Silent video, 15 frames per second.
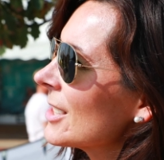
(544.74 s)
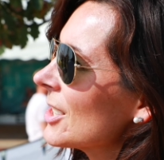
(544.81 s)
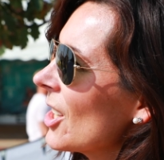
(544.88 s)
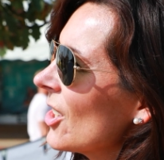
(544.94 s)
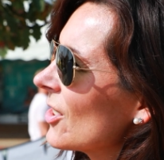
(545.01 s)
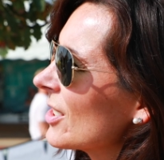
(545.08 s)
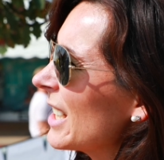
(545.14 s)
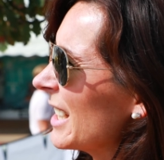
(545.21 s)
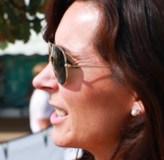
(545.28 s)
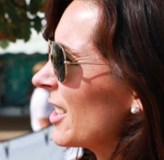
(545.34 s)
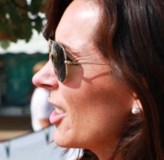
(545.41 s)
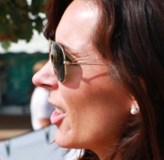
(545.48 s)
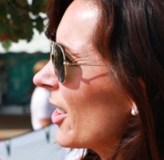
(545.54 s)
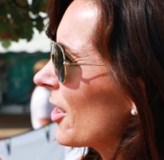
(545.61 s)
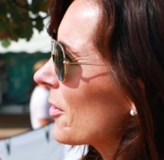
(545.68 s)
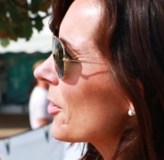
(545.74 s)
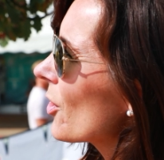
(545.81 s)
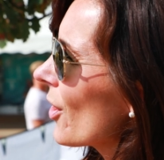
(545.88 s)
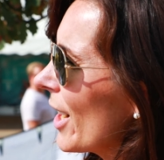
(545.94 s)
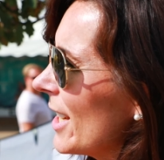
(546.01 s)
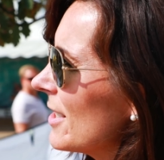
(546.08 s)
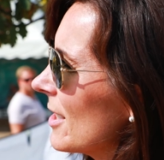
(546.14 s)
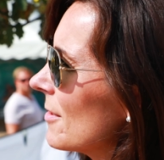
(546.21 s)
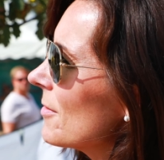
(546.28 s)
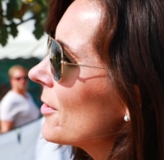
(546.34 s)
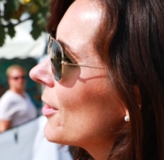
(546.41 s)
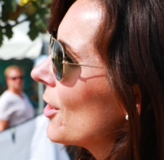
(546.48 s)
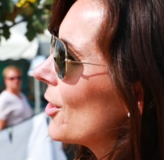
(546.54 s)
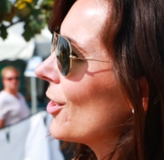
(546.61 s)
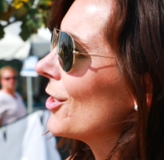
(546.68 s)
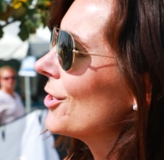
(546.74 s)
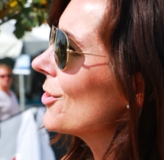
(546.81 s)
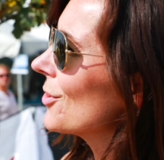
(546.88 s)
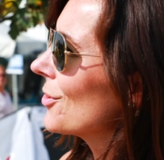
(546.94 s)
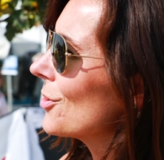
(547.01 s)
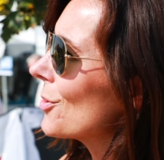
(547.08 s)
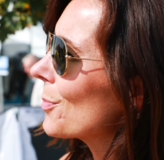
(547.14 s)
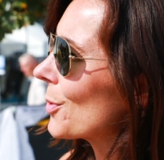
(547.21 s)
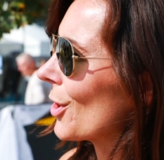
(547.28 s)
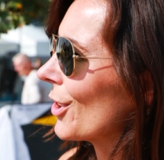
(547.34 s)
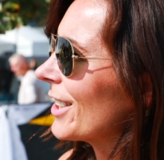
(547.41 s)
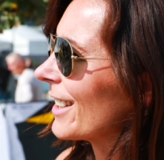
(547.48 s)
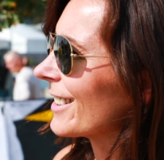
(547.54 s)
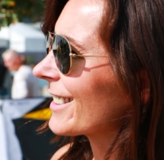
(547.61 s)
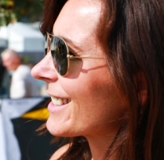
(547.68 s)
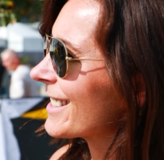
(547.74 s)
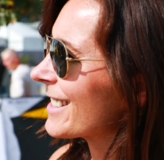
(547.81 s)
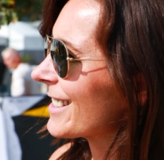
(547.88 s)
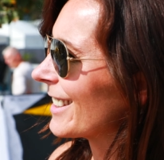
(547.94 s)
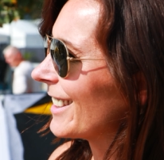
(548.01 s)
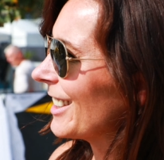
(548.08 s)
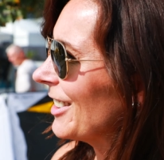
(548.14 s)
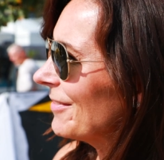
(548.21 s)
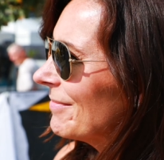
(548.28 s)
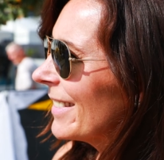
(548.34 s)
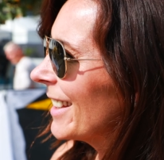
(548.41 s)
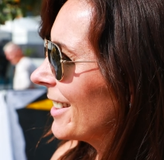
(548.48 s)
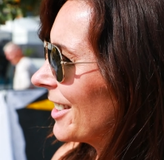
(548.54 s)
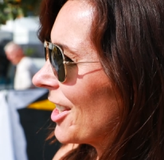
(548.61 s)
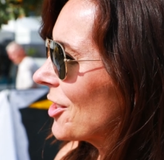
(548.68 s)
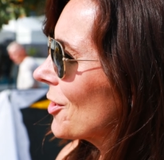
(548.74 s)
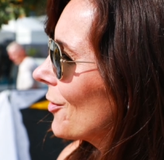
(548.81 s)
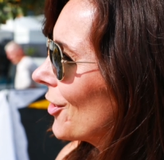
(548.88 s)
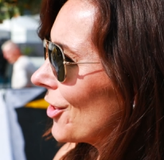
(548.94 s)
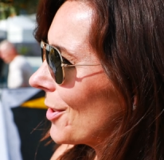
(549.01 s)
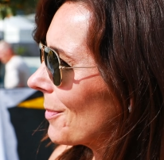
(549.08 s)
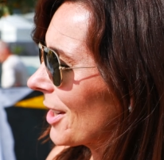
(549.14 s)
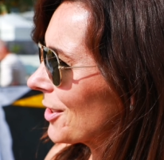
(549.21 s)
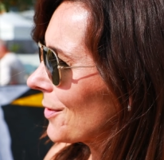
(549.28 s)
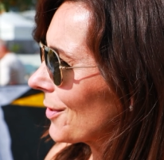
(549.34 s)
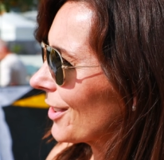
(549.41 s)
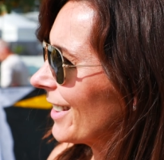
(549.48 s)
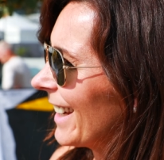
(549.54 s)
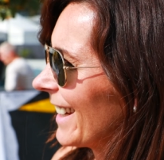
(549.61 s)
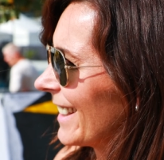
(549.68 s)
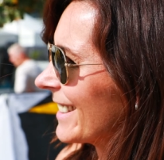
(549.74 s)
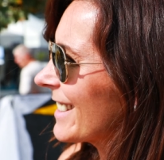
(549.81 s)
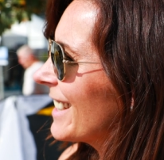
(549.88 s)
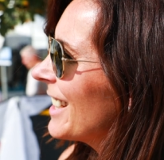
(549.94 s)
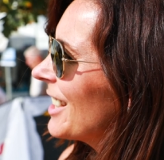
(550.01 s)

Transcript: So that's a lot of great info on your new products. Yeah? Thank you very much for that.